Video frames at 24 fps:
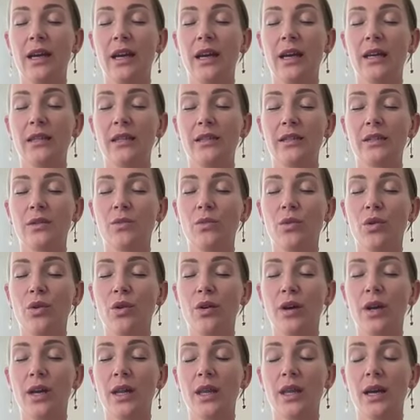and it's
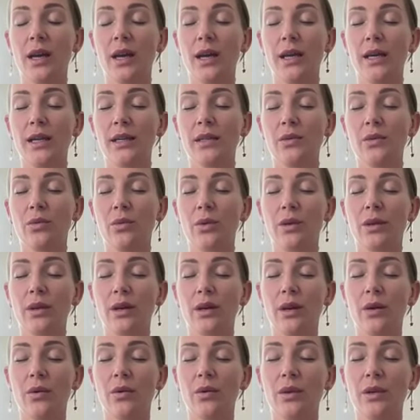more aligned with
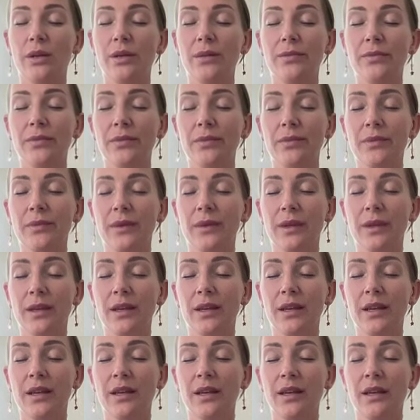our
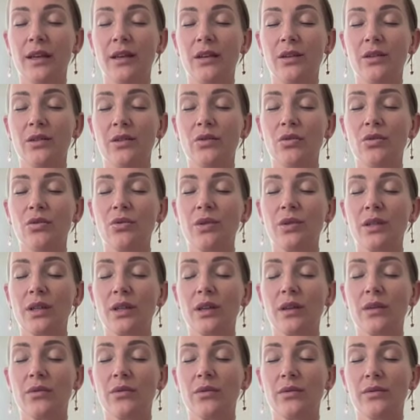true
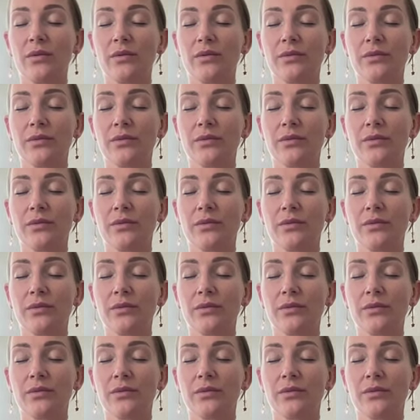self.